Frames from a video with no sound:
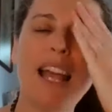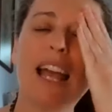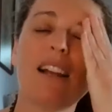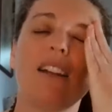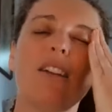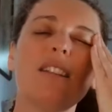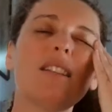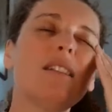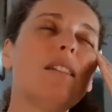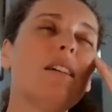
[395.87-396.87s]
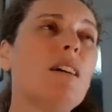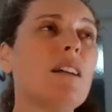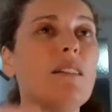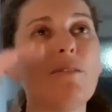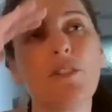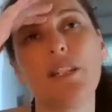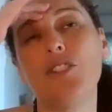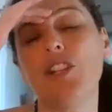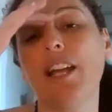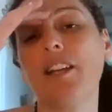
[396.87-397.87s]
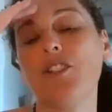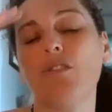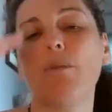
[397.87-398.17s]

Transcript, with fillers: And I know there's a lot of conjecture